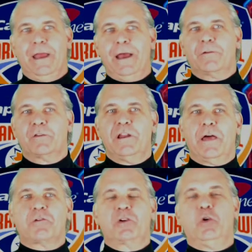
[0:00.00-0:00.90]
Yeah,
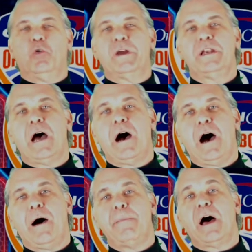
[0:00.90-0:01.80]
another cool one.
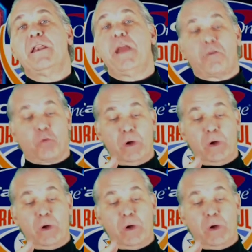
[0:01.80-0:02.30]
Another